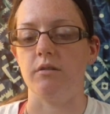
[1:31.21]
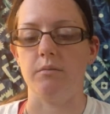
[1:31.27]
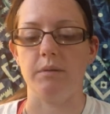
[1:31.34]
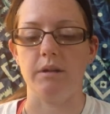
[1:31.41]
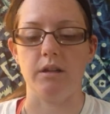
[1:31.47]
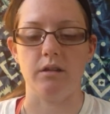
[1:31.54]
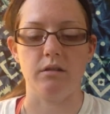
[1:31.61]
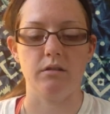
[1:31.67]
it would
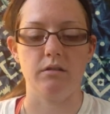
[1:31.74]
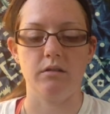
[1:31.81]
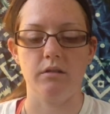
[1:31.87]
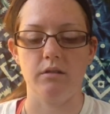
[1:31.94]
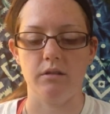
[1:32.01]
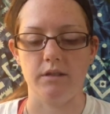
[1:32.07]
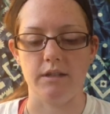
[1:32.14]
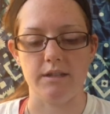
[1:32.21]
be
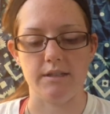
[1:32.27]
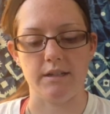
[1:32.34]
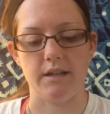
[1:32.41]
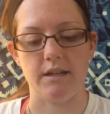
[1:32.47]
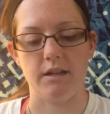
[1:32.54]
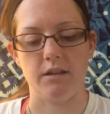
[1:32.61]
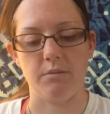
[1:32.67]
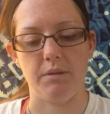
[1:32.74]
a decent
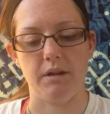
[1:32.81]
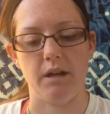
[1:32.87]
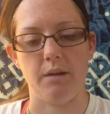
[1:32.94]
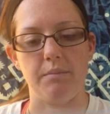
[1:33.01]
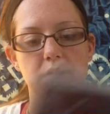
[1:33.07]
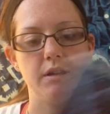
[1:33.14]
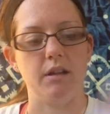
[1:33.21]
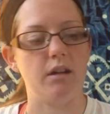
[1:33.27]
idea to pick
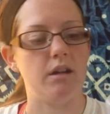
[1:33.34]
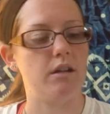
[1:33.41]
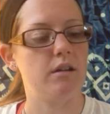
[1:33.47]
up the